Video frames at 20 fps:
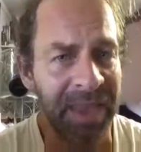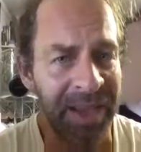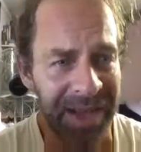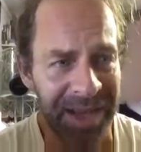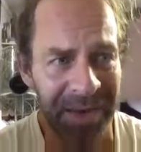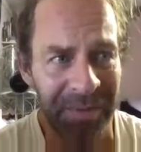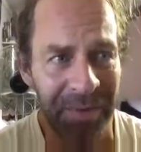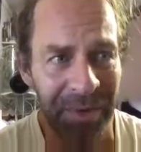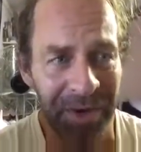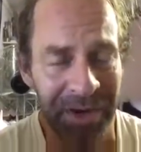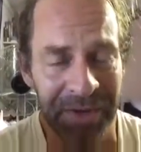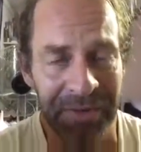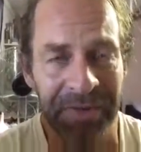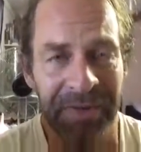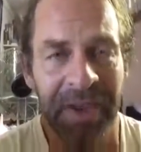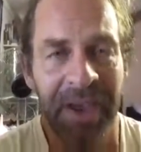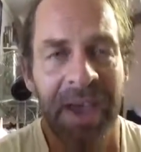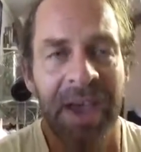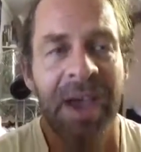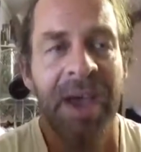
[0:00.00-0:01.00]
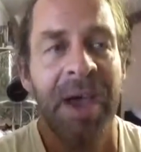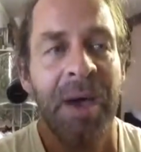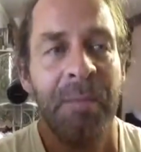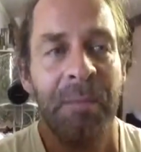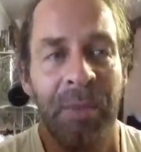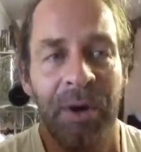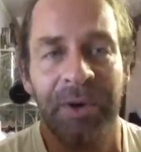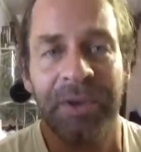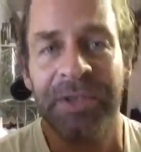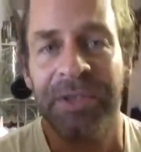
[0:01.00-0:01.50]
in brief.
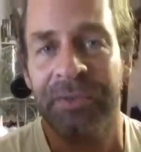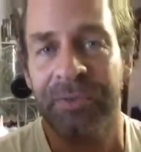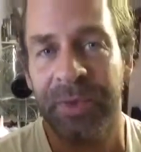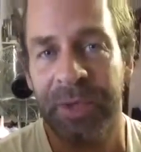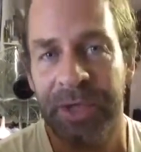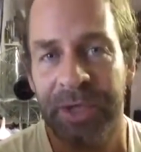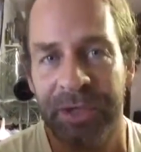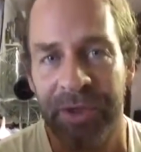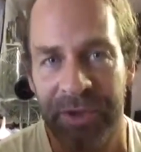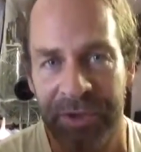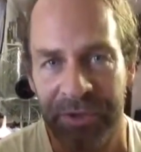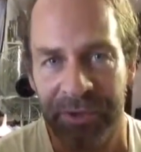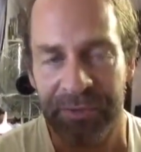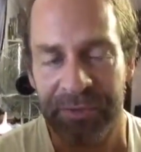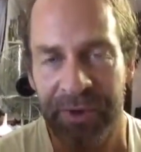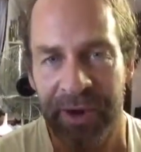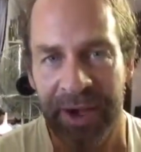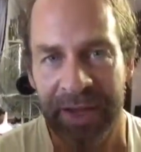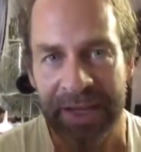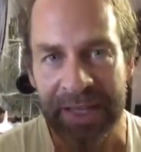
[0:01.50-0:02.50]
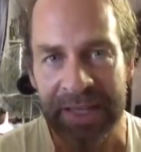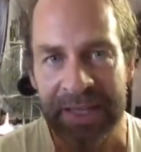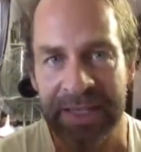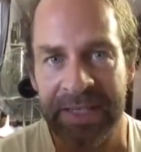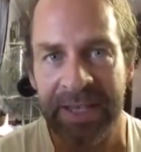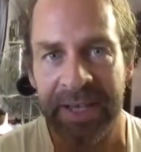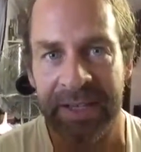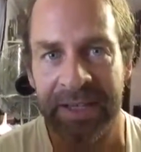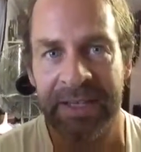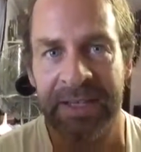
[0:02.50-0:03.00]
Most of which, though, you'll find in the
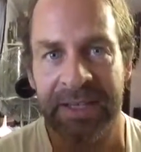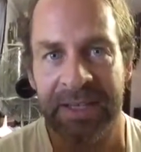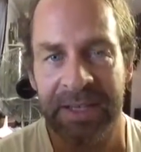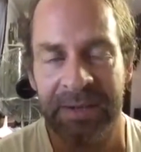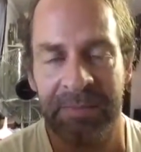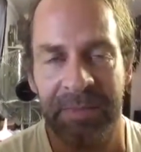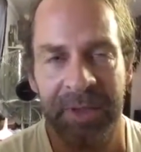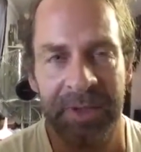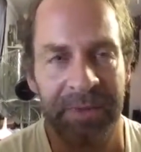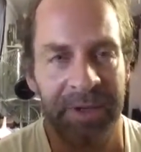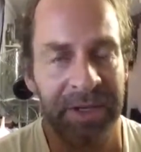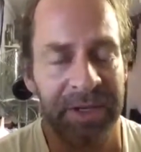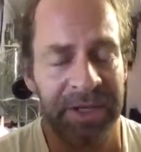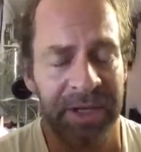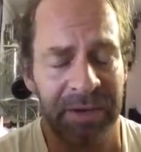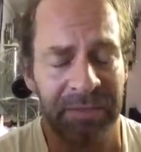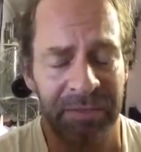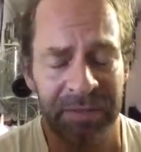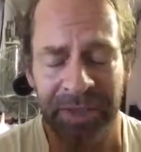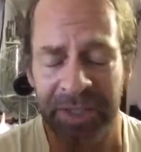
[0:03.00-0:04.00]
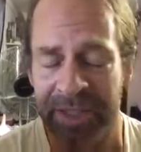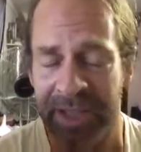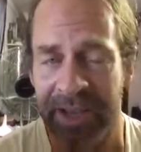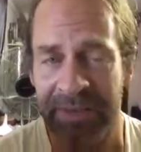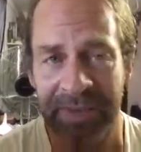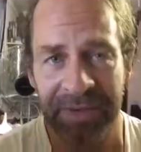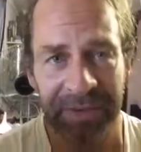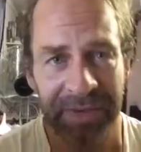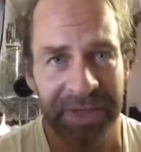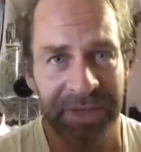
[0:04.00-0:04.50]
text, simply because I really
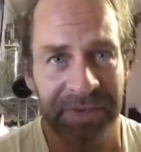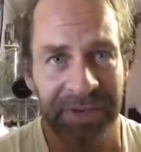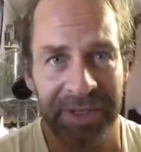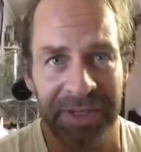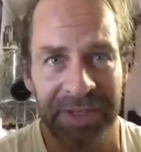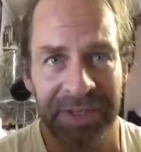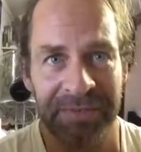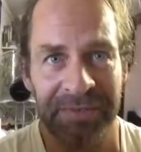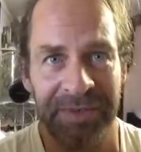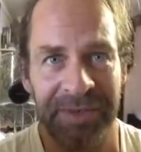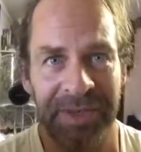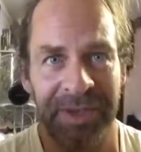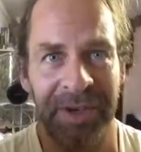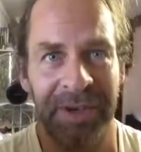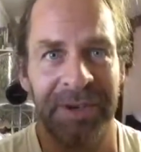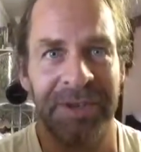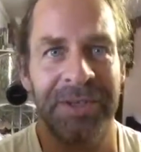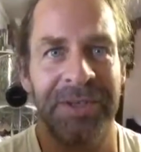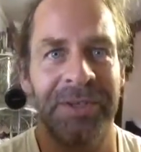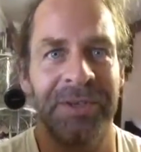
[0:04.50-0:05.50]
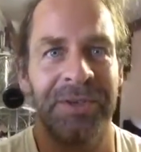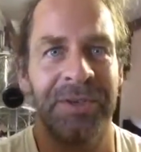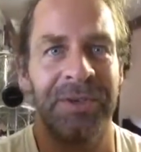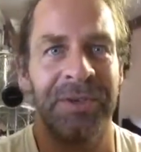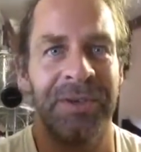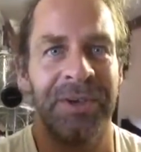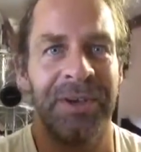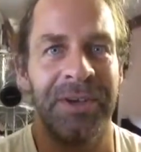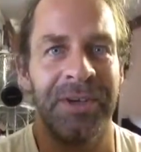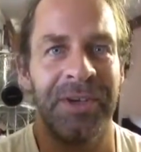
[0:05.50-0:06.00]
have to restrict this video
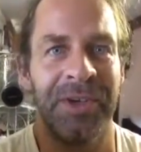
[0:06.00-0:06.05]
to